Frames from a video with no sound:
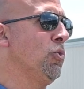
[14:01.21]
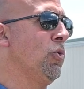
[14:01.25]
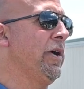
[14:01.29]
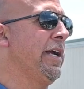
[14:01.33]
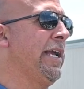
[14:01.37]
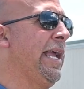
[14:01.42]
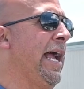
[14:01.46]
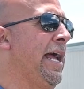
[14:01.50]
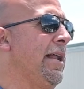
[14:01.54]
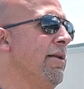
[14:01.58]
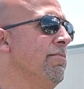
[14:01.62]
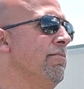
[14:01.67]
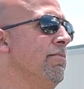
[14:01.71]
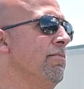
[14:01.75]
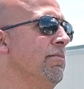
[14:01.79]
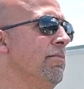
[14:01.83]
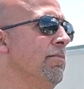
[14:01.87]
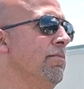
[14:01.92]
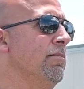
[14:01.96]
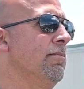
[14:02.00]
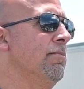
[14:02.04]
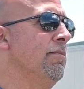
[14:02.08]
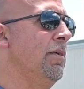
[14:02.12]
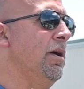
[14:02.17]
will get
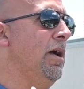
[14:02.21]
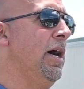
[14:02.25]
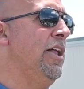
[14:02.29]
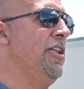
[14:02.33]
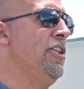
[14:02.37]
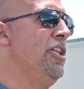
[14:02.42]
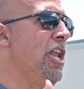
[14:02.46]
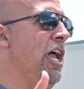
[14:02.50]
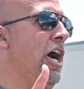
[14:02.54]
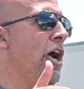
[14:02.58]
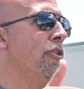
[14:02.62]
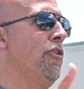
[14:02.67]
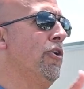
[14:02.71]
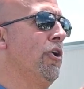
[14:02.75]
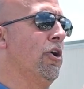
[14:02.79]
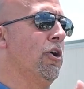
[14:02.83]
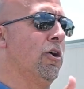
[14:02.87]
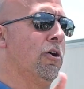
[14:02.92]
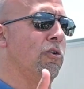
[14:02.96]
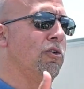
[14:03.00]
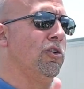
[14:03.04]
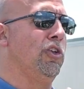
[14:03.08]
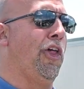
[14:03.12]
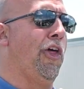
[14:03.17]

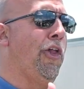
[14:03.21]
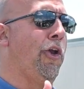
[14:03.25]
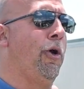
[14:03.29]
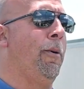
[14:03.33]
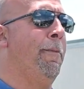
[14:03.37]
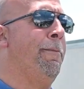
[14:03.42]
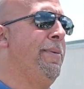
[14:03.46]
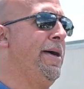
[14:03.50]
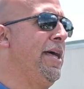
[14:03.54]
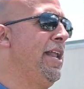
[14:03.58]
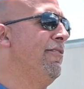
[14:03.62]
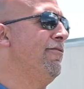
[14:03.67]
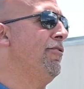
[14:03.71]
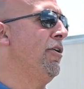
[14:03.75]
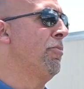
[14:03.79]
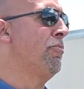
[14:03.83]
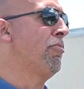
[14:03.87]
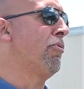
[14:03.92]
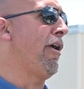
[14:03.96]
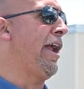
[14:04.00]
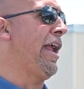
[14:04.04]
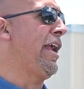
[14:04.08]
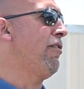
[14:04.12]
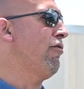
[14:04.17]
another little bit of a
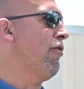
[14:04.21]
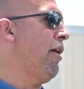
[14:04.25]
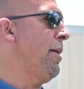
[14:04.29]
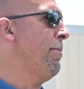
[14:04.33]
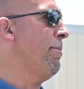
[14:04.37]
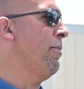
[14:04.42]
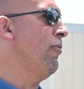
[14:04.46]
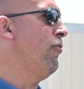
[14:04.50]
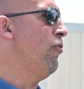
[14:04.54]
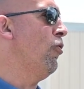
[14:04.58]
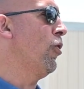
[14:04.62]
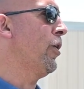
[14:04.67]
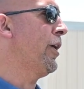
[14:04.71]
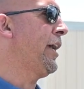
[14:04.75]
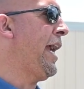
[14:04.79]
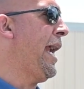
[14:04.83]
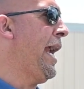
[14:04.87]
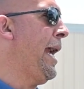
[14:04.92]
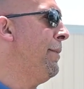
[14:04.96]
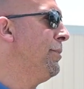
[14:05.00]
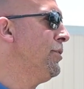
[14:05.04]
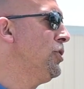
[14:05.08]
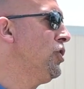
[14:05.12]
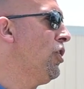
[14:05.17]
break right before
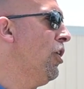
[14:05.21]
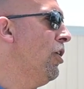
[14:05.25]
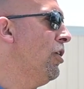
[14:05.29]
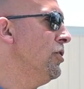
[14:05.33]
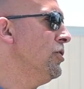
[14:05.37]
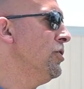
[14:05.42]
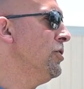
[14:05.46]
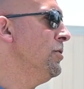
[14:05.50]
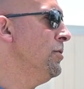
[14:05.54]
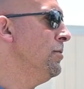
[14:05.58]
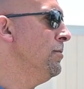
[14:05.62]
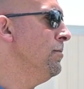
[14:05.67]
camp starts.